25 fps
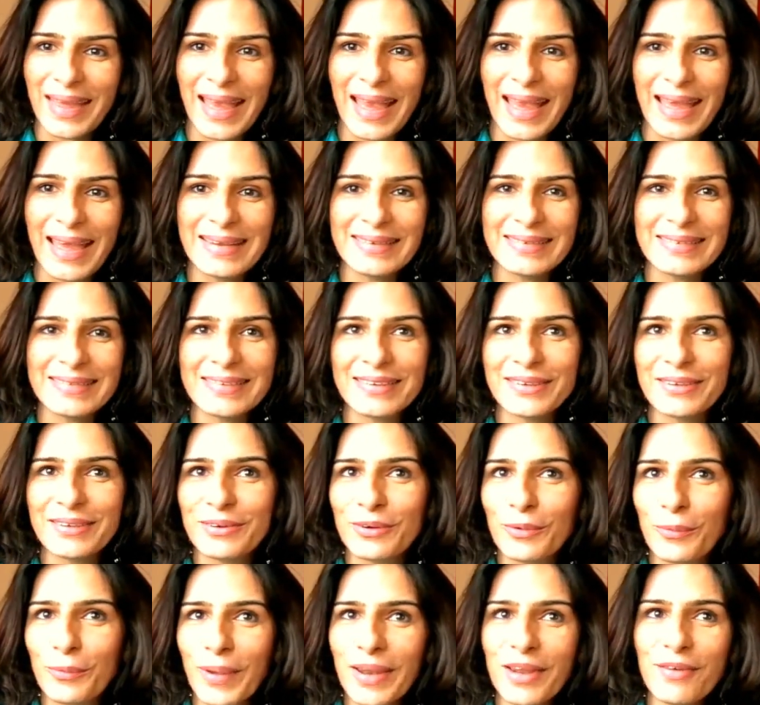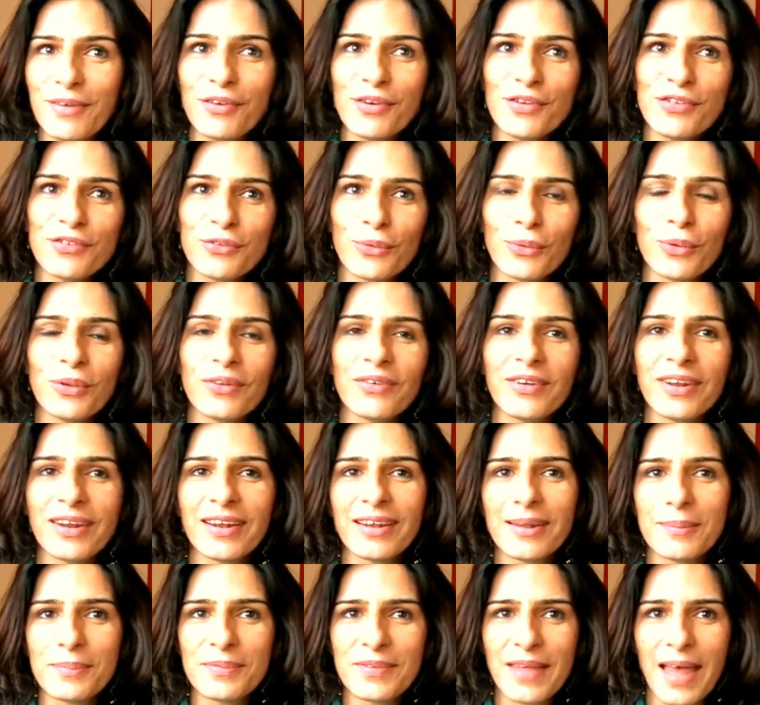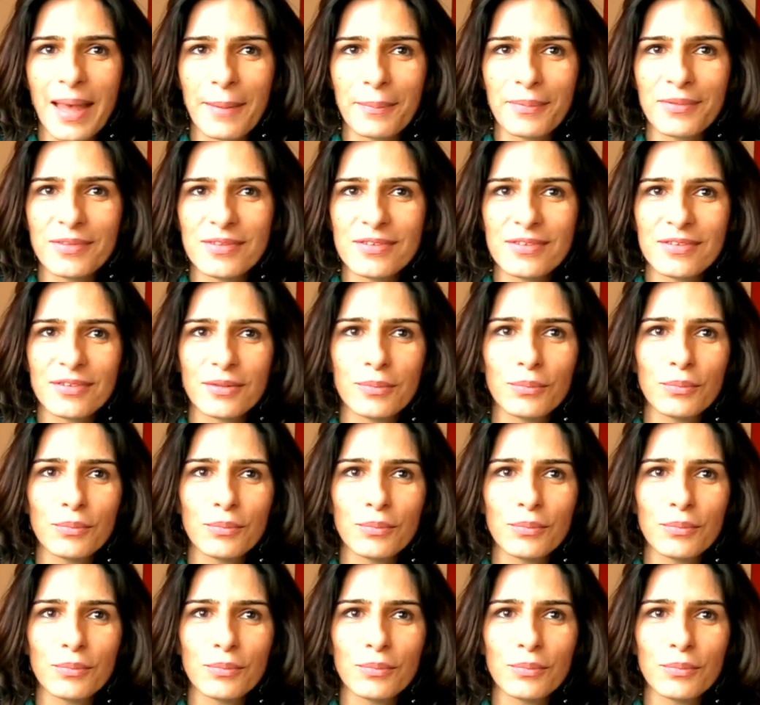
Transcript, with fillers: And uh, whenever a solar eclipse happens,